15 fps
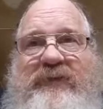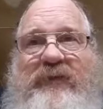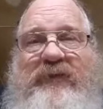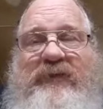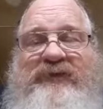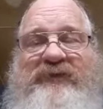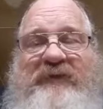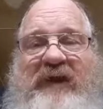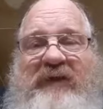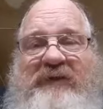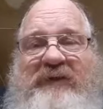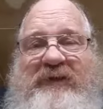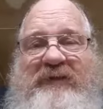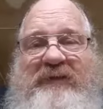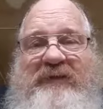rolls
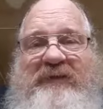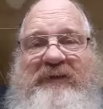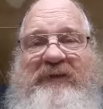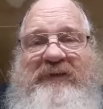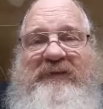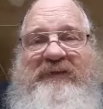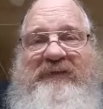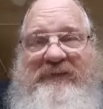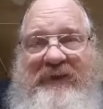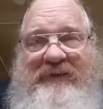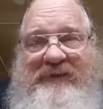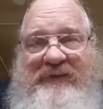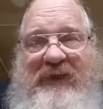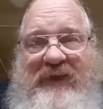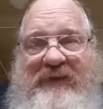downhill, and
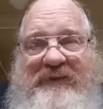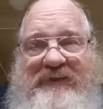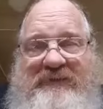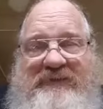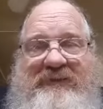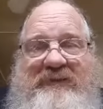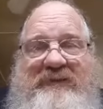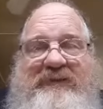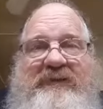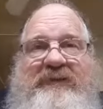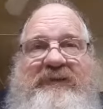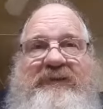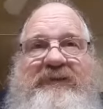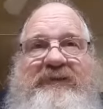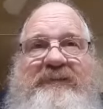it does,
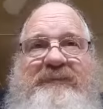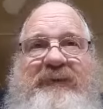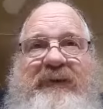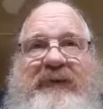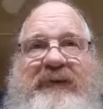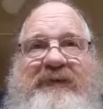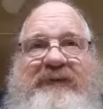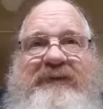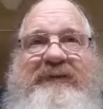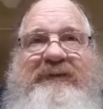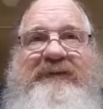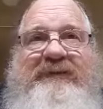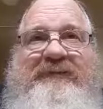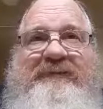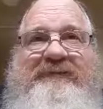but
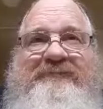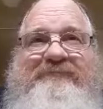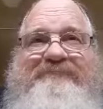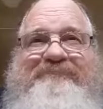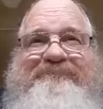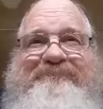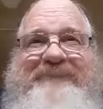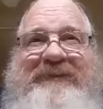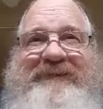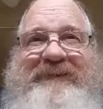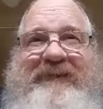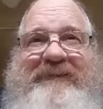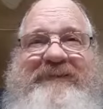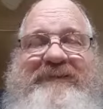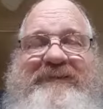it
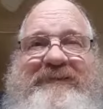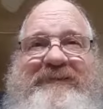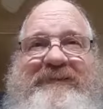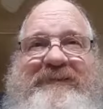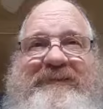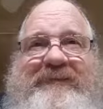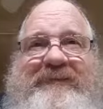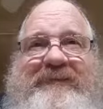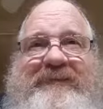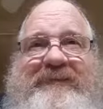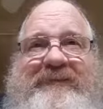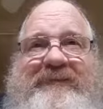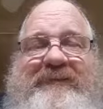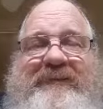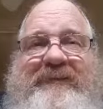doesn't
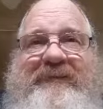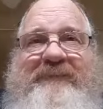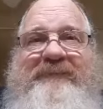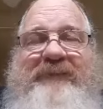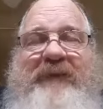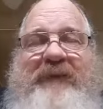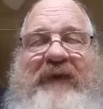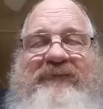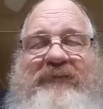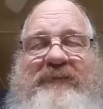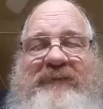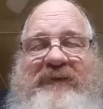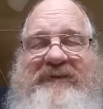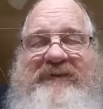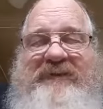have to
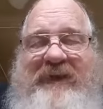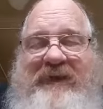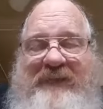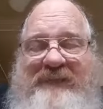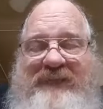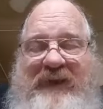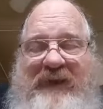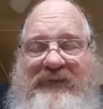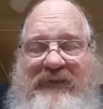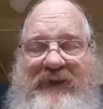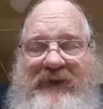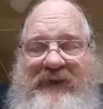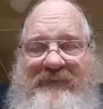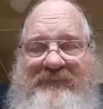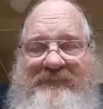be set up that
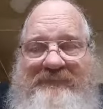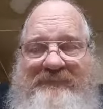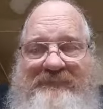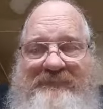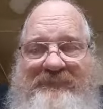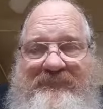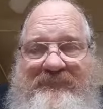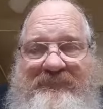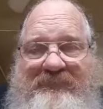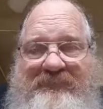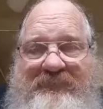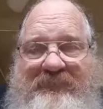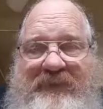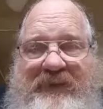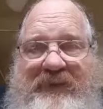way.
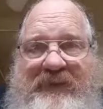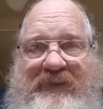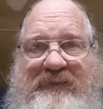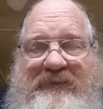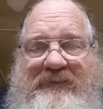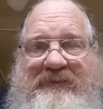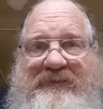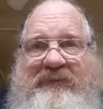Okay.